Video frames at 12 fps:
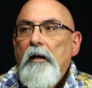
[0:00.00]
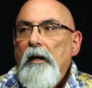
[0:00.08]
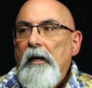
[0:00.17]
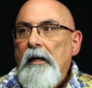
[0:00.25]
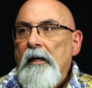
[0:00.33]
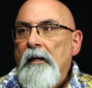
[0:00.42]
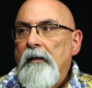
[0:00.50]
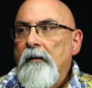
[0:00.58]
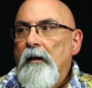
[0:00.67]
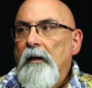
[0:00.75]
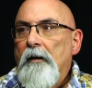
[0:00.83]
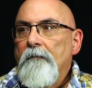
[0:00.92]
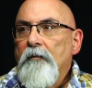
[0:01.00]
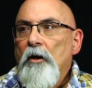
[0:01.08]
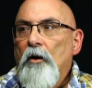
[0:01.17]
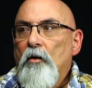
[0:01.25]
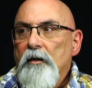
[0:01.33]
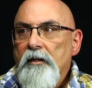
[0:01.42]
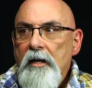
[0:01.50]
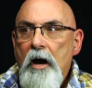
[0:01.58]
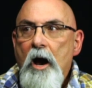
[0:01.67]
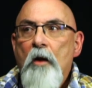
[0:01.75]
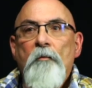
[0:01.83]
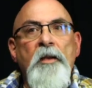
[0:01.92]
And of course now
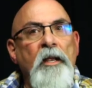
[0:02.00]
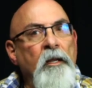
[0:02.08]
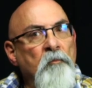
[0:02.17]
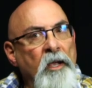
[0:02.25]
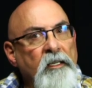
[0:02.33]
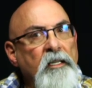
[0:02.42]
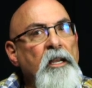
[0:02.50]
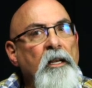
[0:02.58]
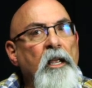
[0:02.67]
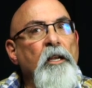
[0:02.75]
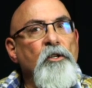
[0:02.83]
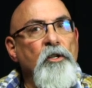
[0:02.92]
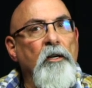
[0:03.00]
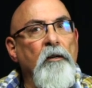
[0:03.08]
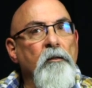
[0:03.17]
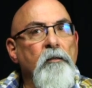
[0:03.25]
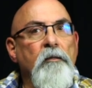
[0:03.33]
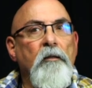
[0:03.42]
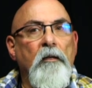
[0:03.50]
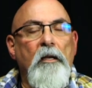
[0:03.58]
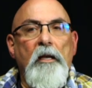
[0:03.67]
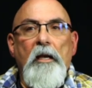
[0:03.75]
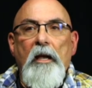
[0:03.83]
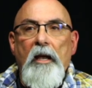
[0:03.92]
I'm hitting my teenage years,
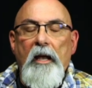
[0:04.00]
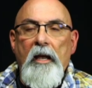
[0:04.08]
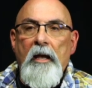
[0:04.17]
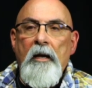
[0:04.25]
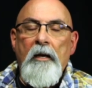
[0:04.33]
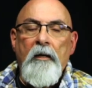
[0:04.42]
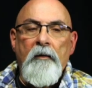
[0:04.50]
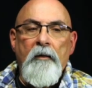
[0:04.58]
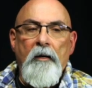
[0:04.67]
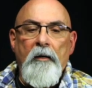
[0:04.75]
and